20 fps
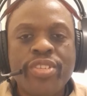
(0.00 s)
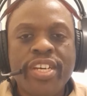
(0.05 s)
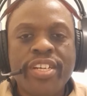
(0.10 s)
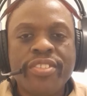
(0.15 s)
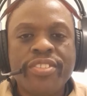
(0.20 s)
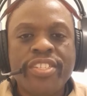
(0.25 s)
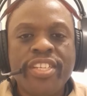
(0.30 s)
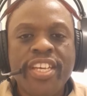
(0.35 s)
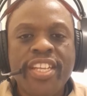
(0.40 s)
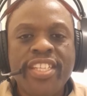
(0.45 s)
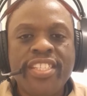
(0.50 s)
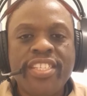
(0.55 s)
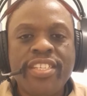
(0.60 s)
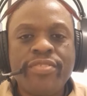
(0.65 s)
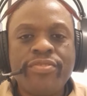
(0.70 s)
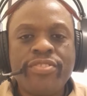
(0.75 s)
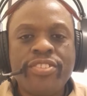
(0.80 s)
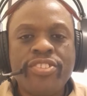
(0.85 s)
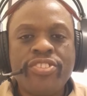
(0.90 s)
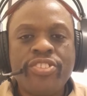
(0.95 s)

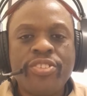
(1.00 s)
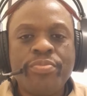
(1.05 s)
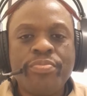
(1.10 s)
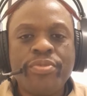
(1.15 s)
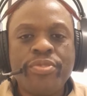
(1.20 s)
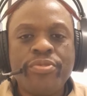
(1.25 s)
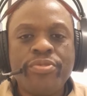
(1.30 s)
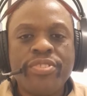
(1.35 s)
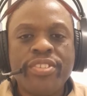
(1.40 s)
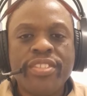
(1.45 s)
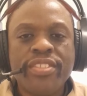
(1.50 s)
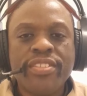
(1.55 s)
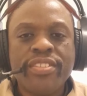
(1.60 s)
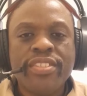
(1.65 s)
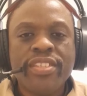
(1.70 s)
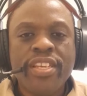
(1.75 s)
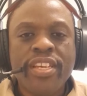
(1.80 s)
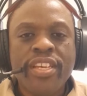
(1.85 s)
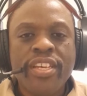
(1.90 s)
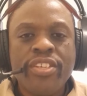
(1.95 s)
alternative distributions
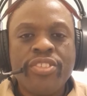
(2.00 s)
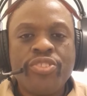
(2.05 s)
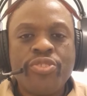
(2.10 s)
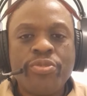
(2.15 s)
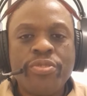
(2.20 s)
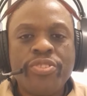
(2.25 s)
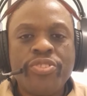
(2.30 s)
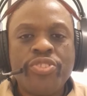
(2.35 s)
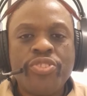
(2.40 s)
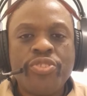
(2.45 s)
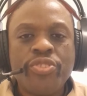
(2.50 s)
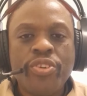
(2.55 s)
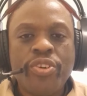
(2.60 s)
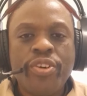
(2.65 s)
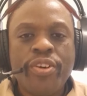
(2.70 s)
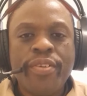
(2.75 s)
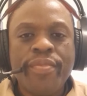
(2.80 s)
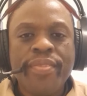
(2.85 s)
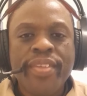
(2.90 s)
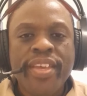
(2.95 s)
to
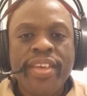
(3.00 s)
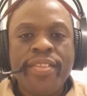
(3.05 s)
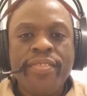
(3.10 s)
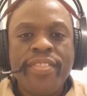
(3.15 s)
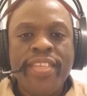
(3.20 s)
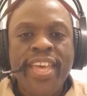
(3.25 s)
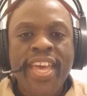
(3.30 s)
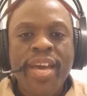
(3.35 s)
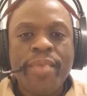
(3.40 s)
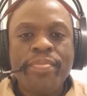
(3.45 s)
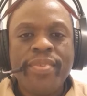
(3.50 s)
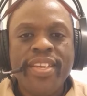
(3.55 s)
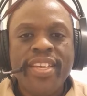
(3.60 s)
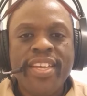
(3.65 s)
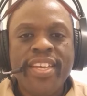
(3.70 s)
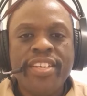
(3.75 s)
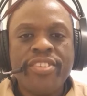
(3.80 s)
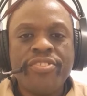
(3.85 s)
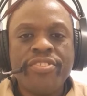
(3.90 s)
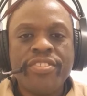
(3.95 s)
ensure their
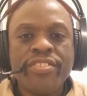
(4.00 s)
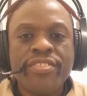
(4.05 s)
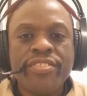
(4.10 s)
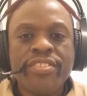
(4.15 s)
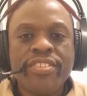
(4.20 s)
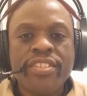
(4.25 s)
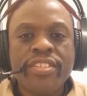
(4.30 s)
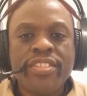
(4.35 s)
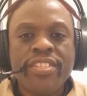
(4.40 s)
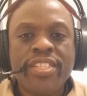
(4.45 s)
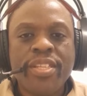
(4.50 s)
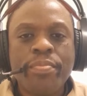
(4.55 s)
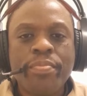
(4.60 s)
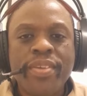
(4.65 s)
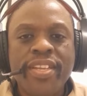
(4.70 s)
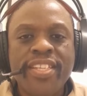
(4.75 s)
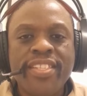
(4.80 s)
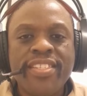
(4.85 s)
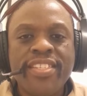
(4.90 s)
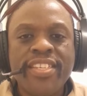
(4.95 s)
applications'
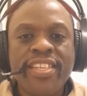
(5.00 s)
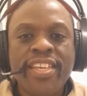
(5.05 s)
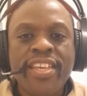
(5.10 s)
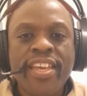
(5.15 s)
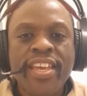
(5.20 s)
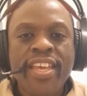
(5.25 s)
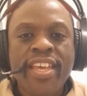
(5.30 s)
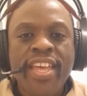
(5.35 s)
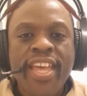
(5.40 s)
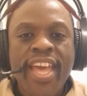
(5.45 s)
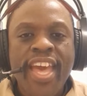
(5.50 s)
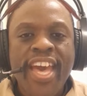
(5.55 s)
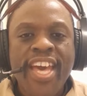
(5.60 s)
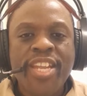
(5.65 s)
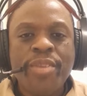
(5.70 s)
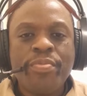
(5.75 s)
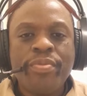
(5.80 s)
stability and